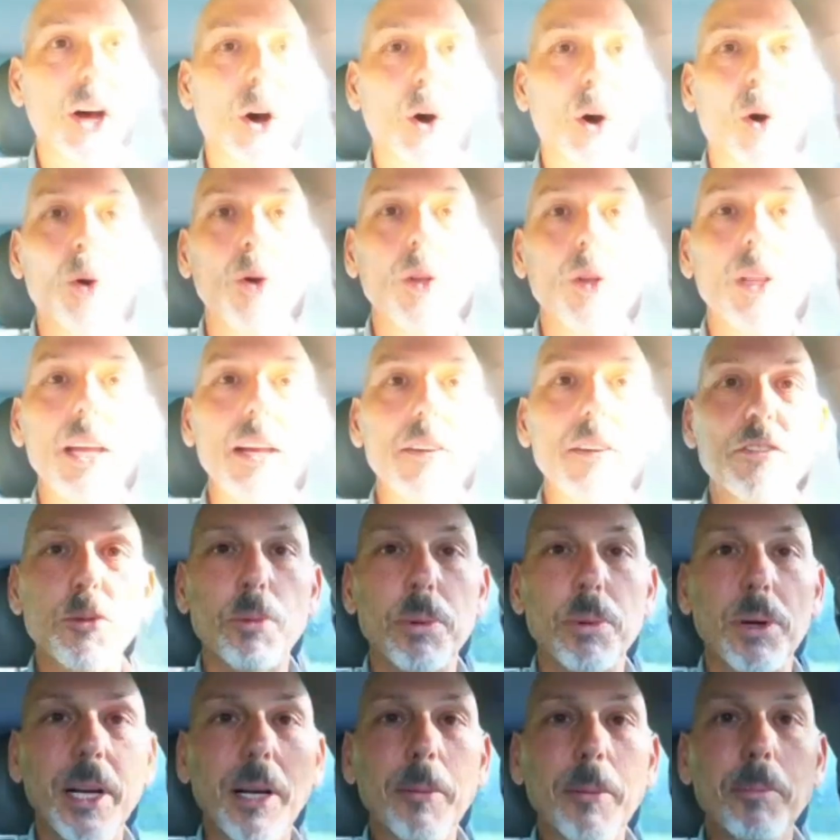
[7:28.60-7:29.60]
a whole leaf
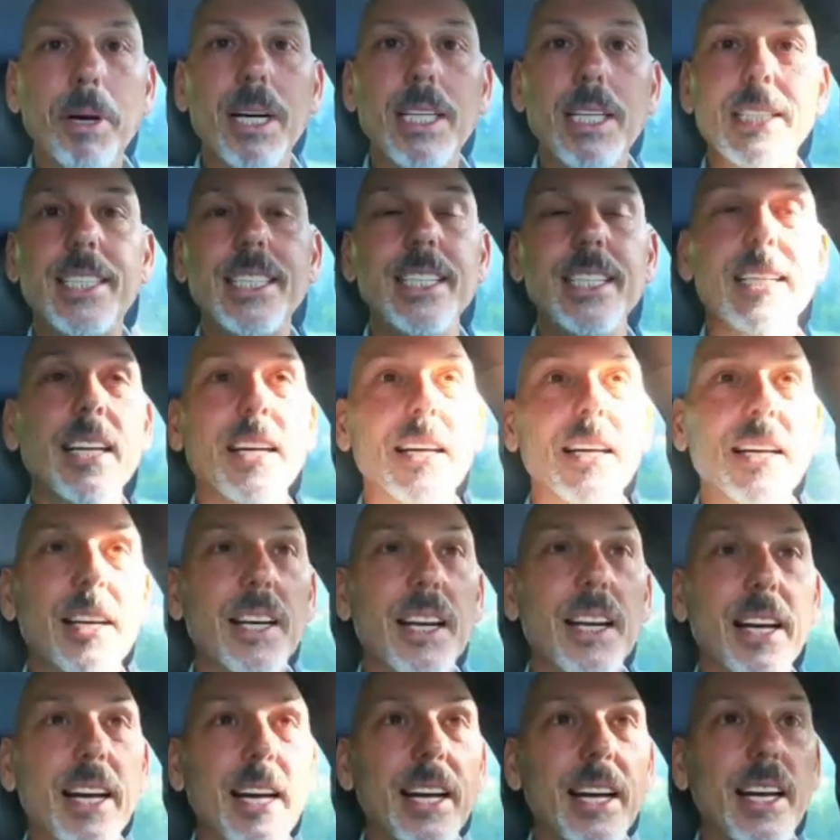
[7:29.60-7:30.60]
spring busted,
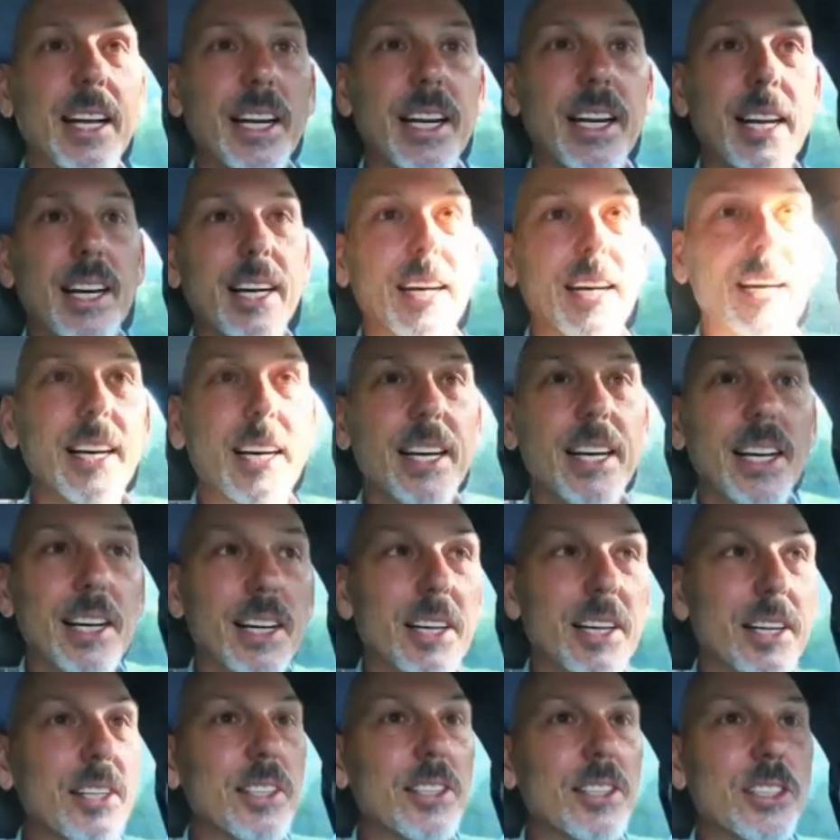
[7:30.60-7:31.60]
and
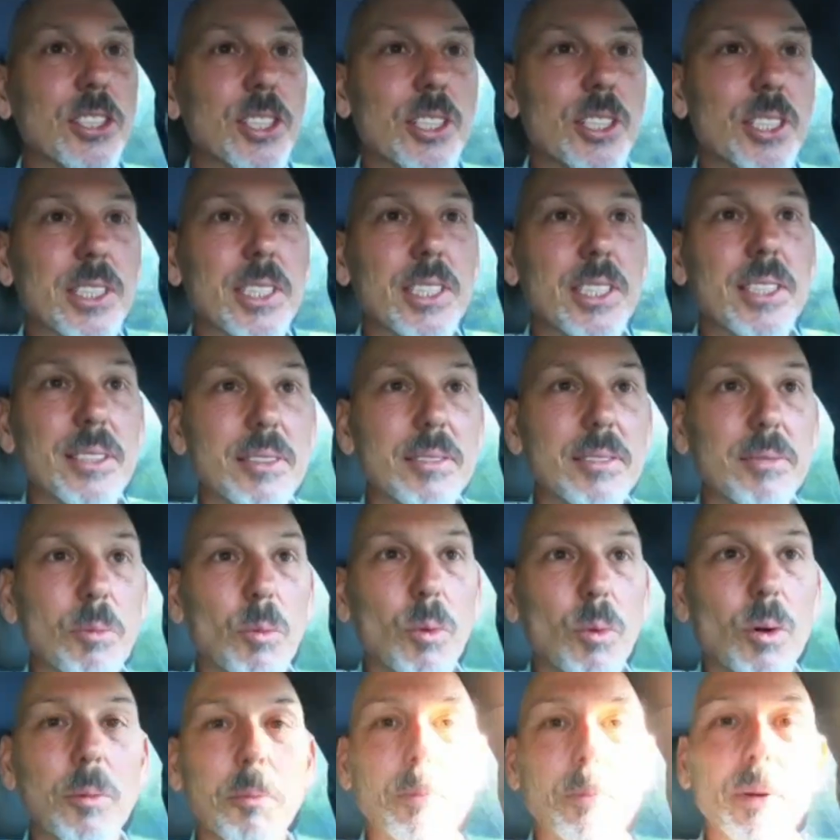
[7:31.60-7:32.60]
just
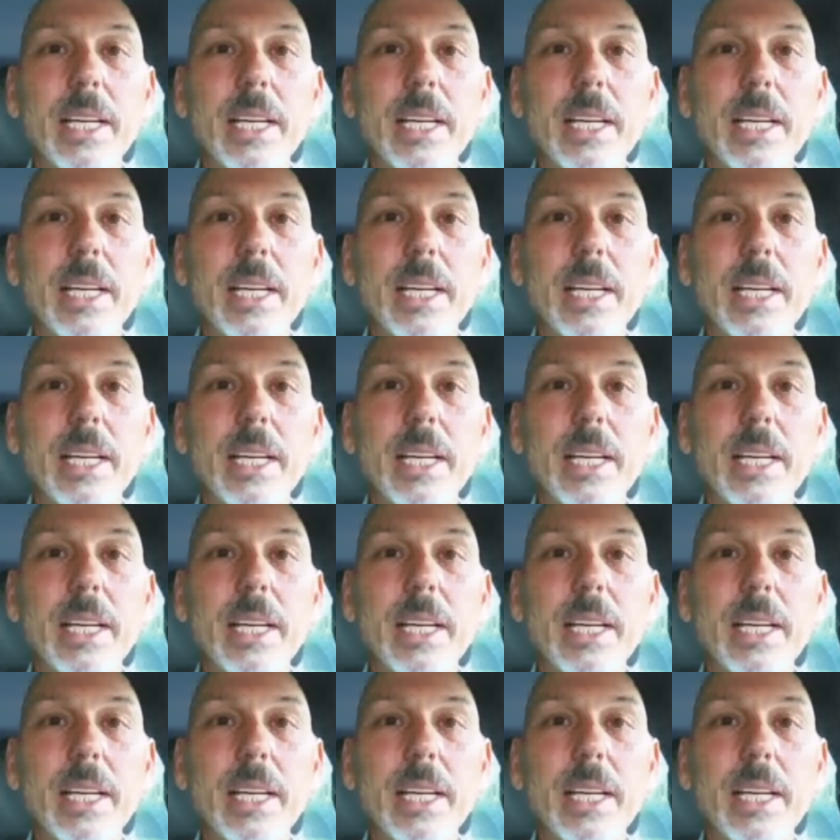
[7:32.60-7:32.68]
one